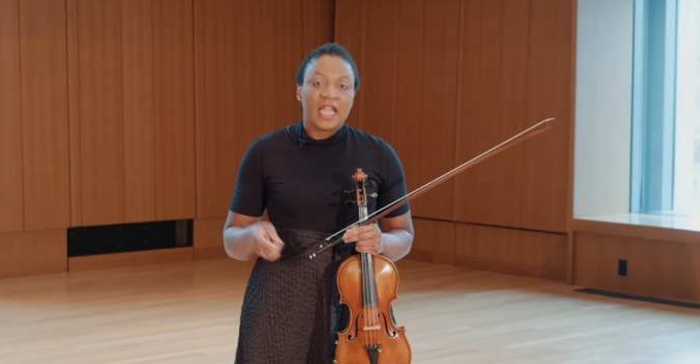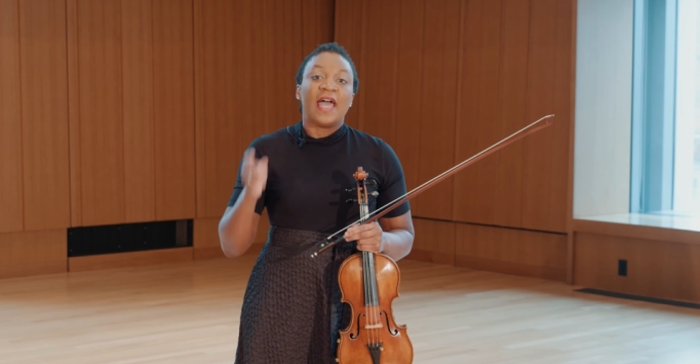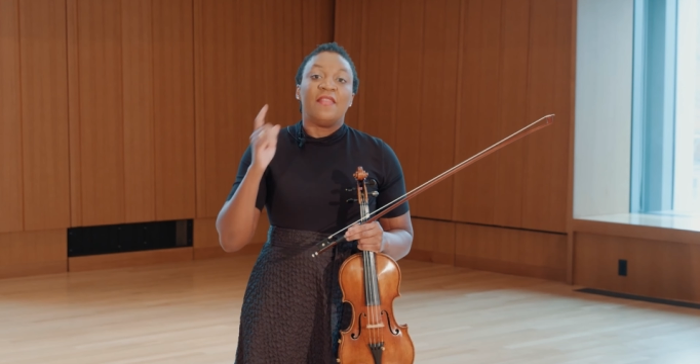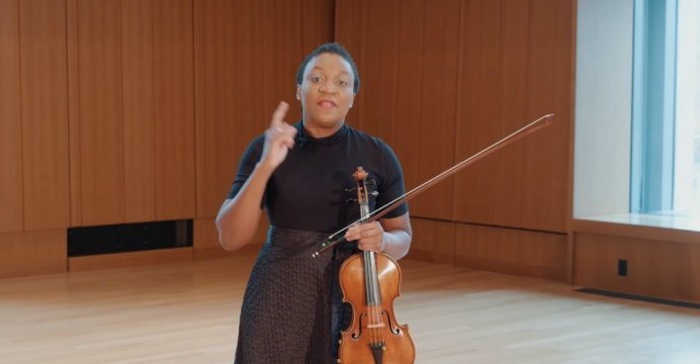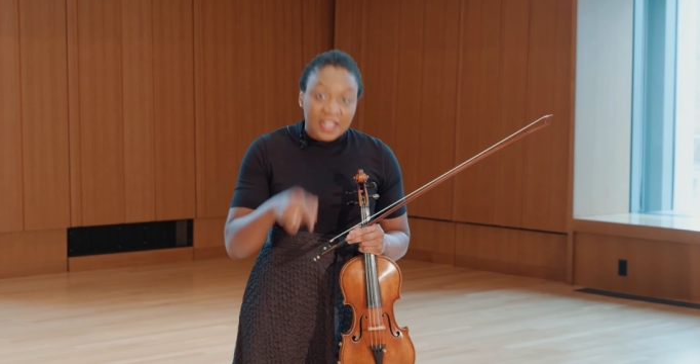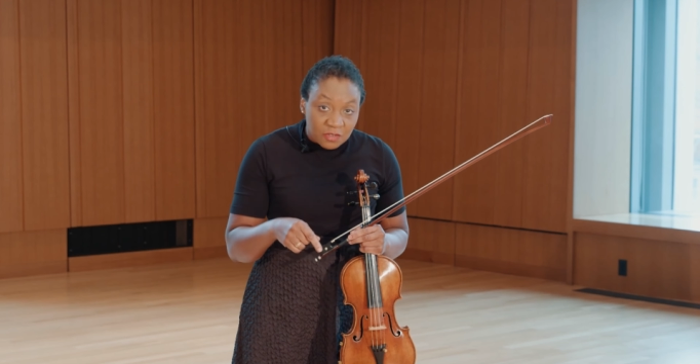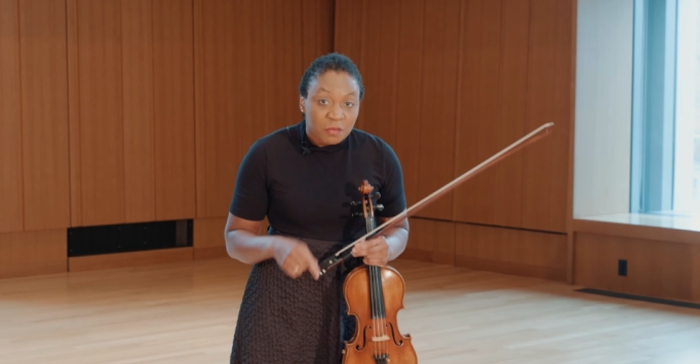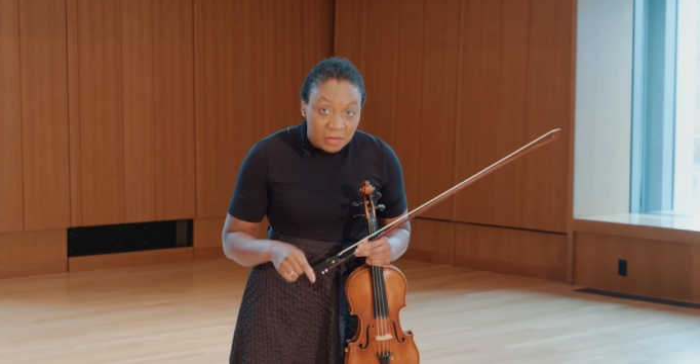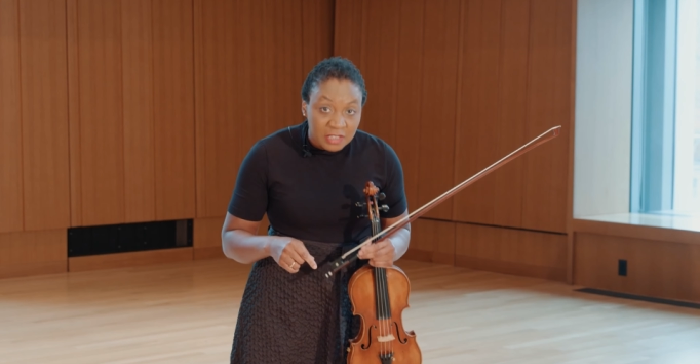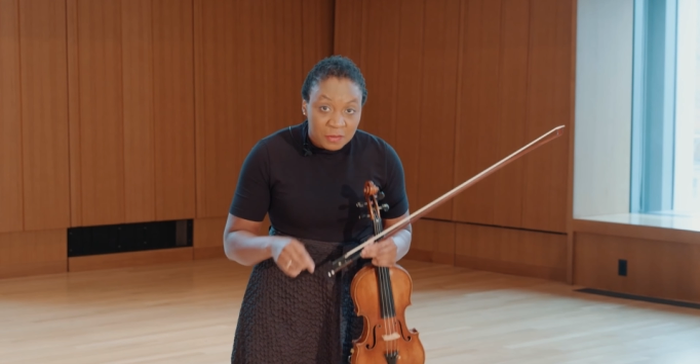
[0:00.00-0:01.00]
And that's
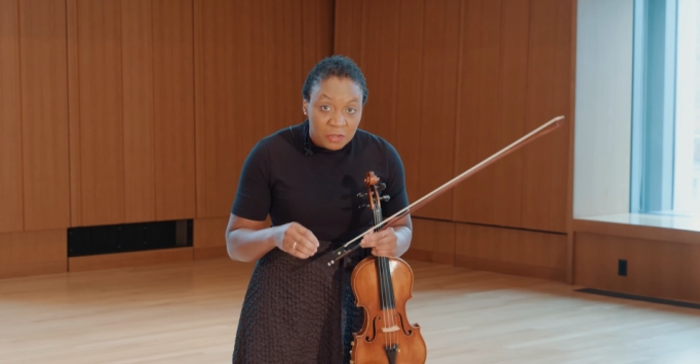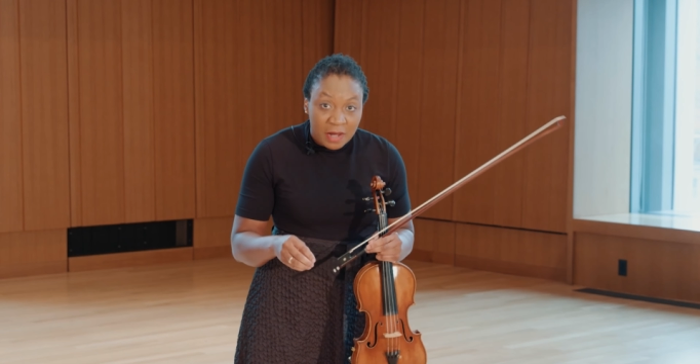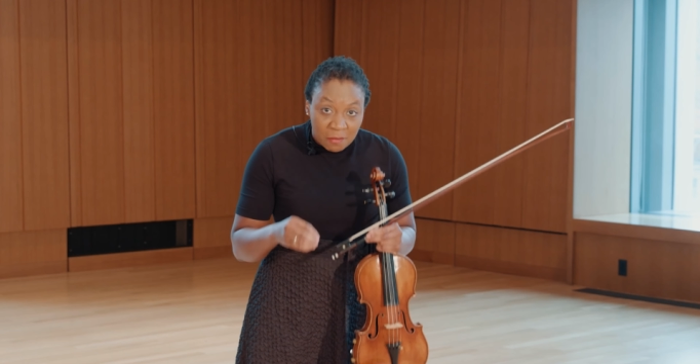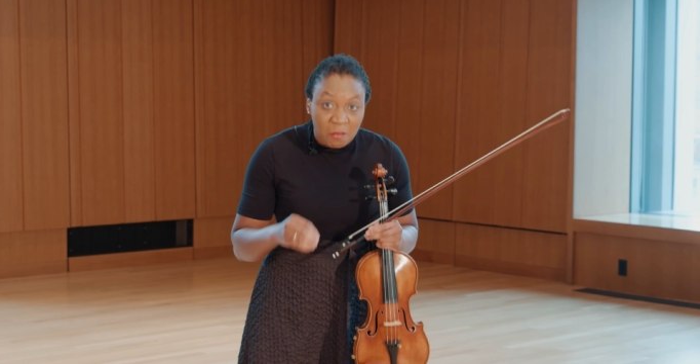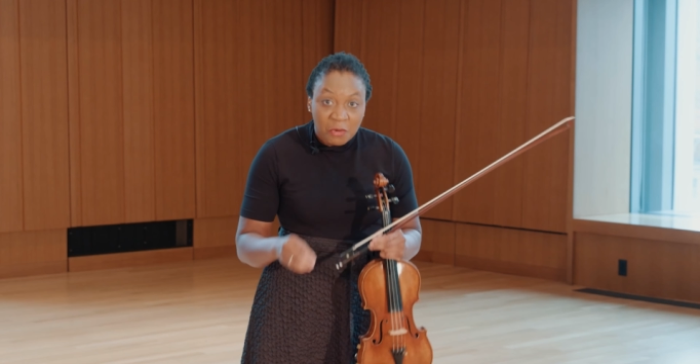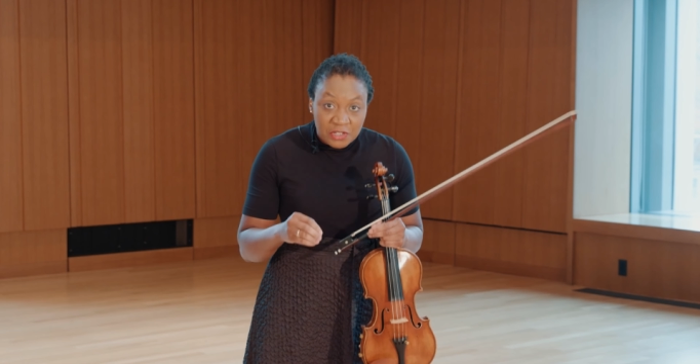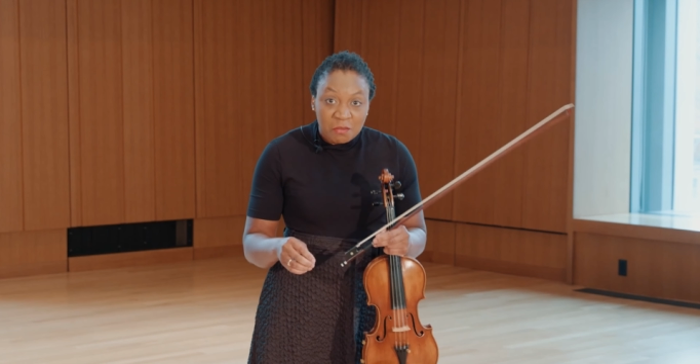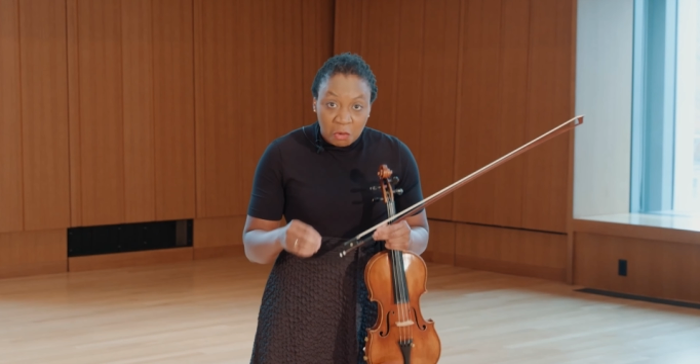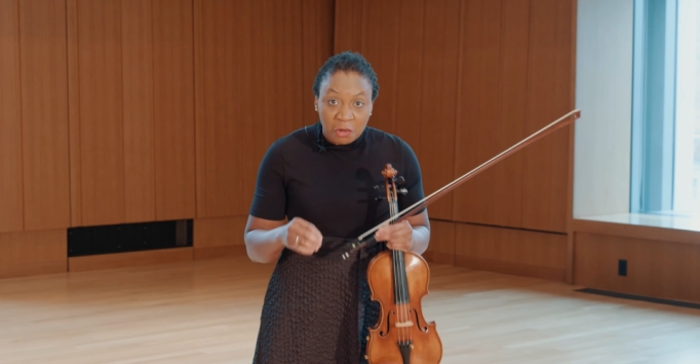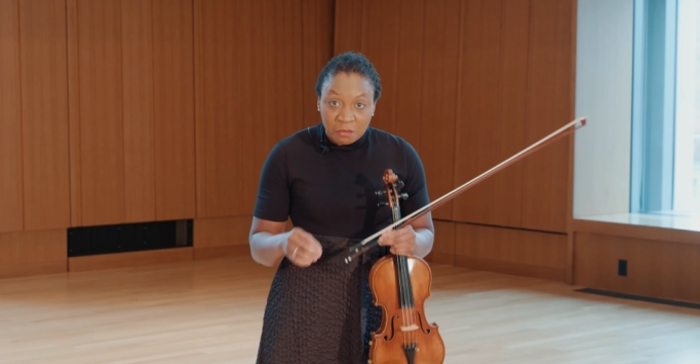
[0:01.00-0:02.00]
what brings me to my most
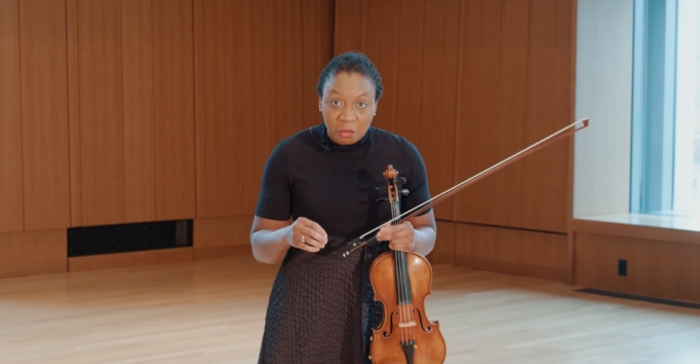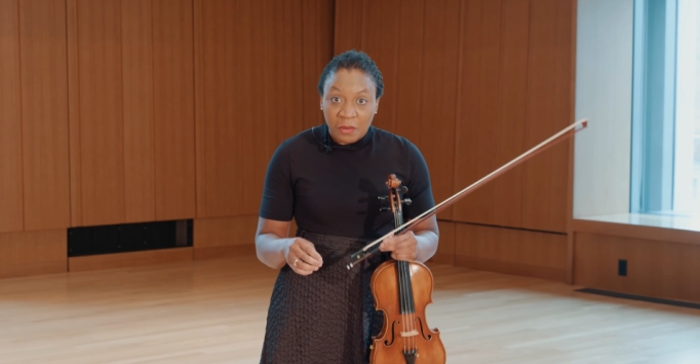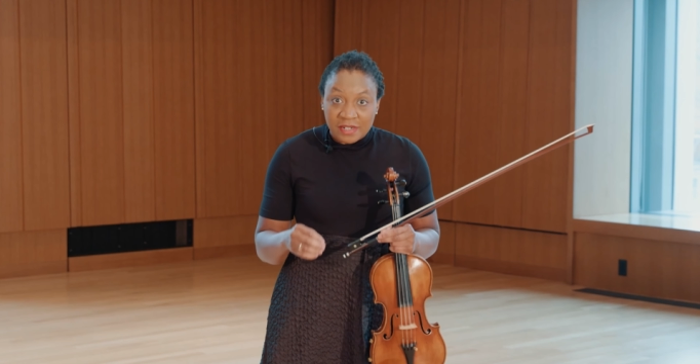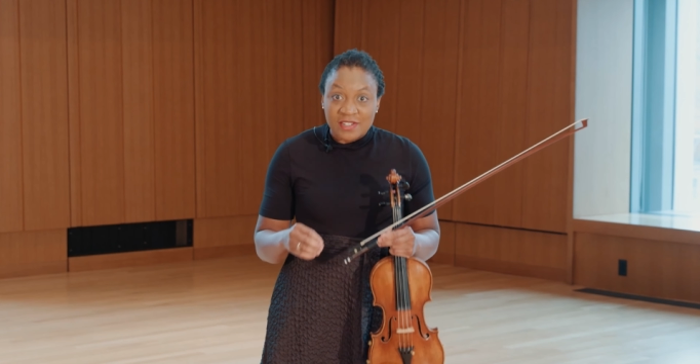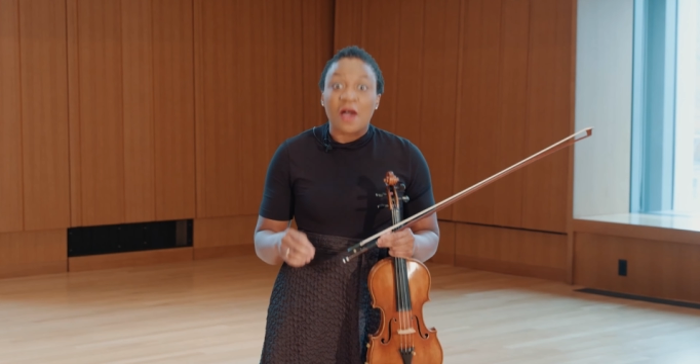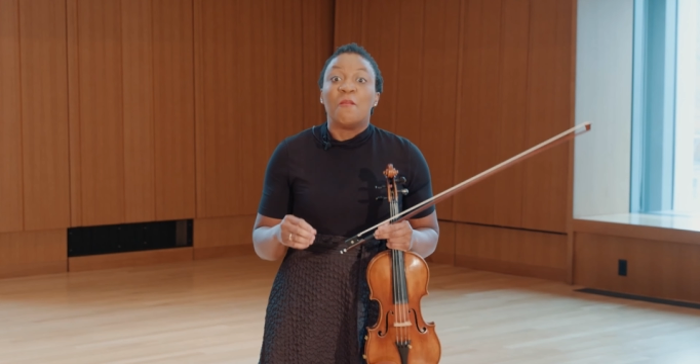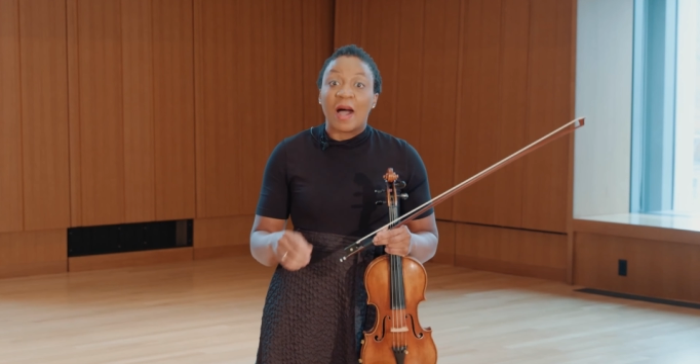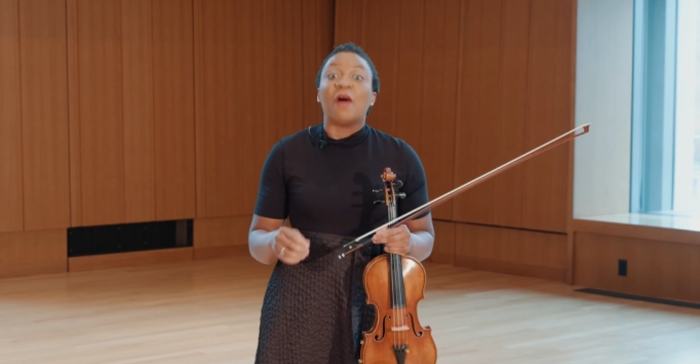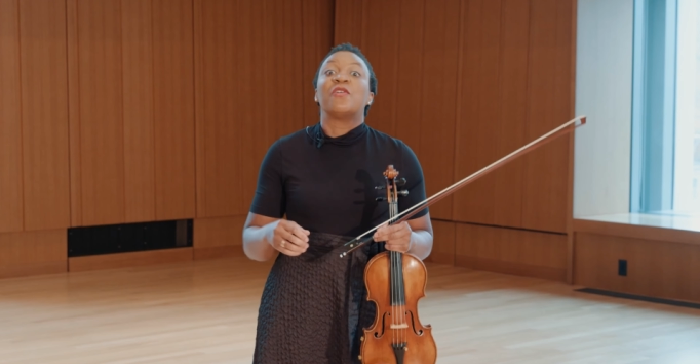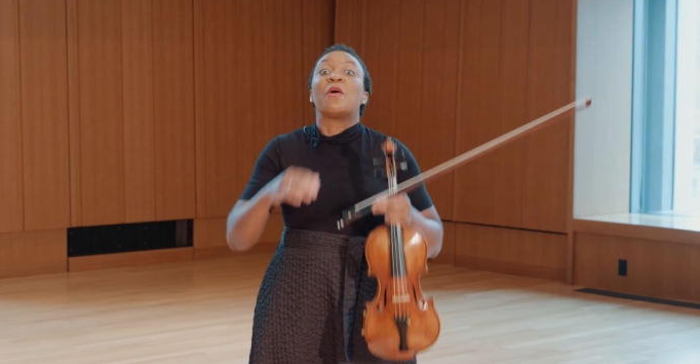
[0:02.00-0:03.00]
important point
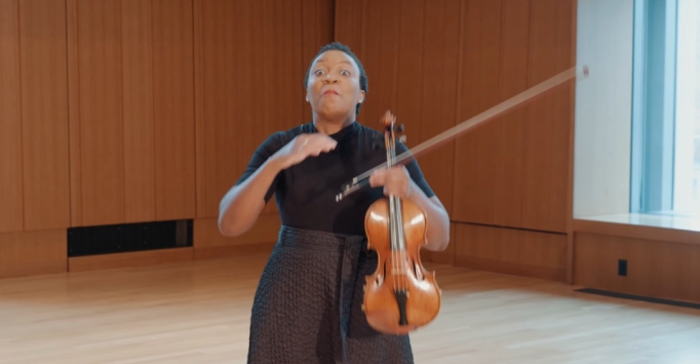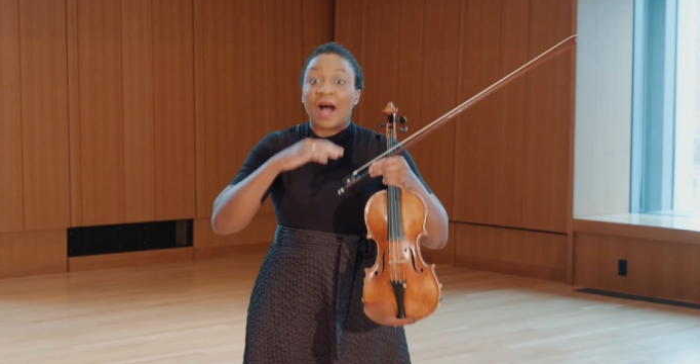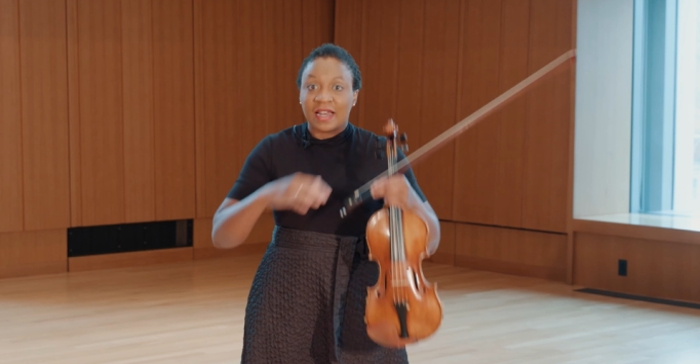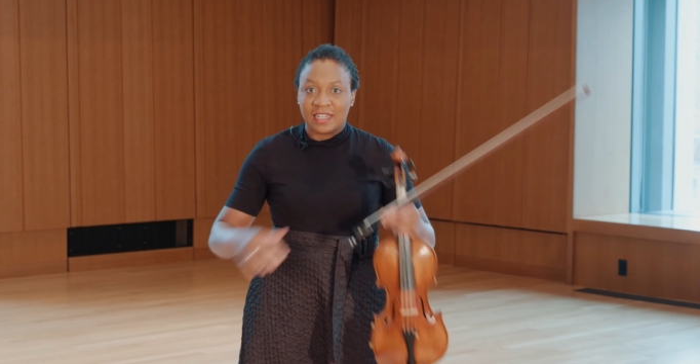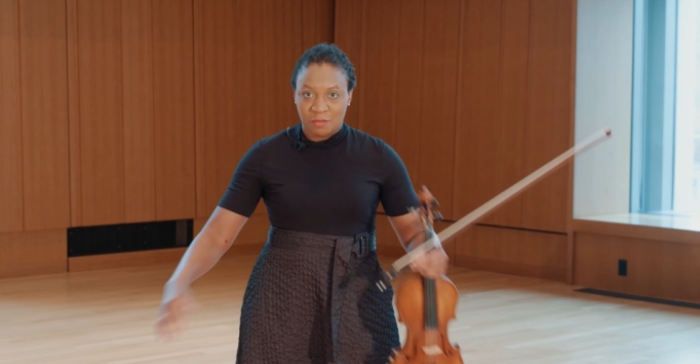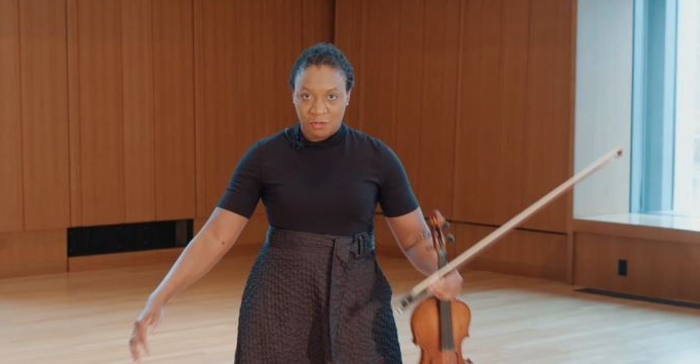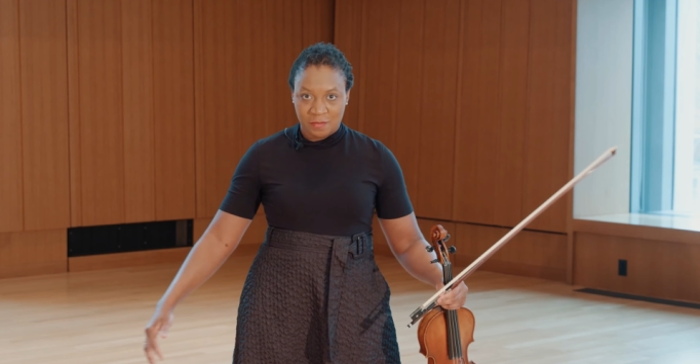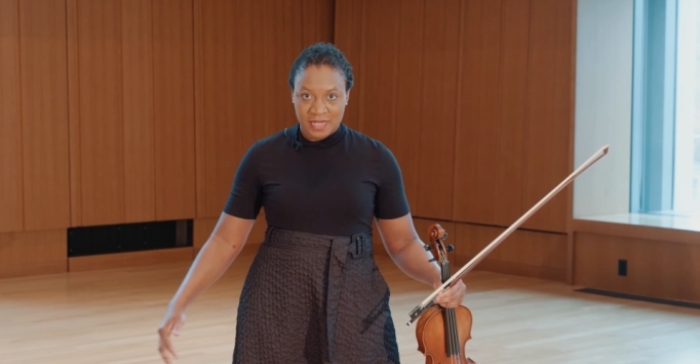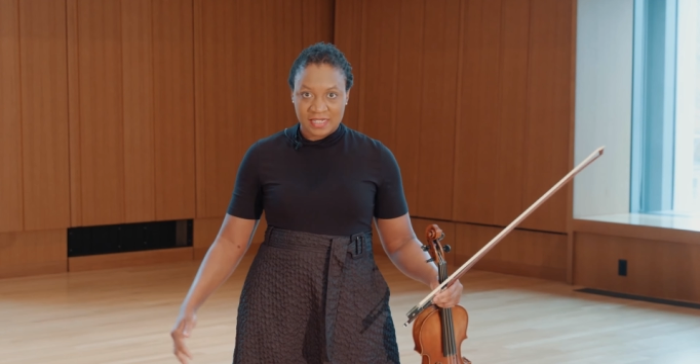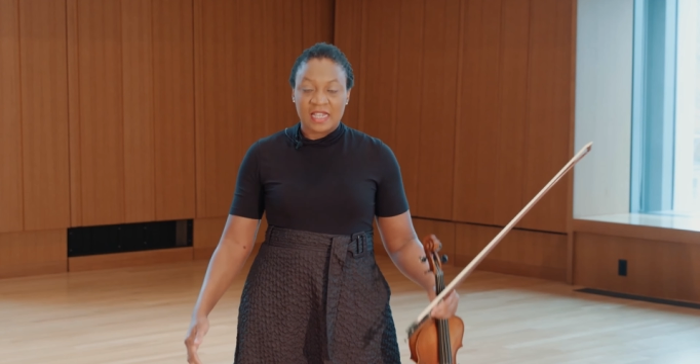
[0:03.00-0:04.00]
about body
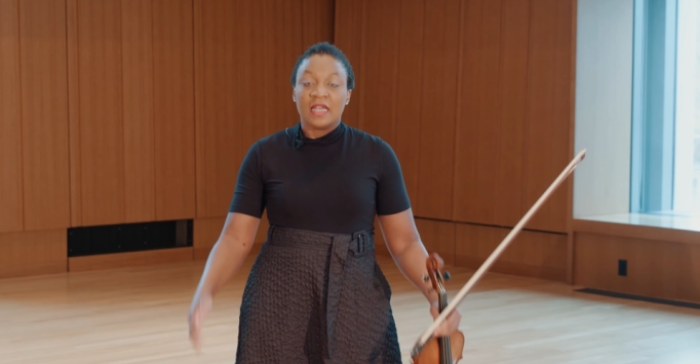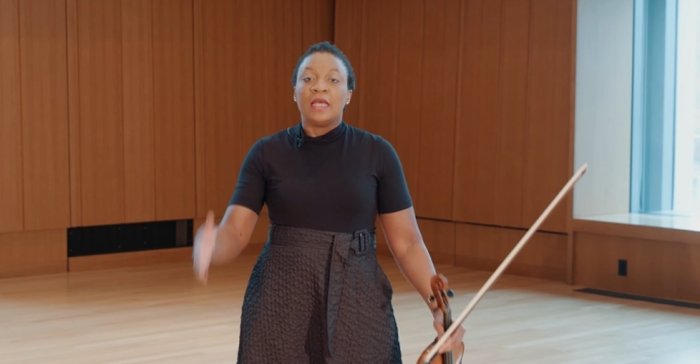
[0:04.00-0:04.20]
movement.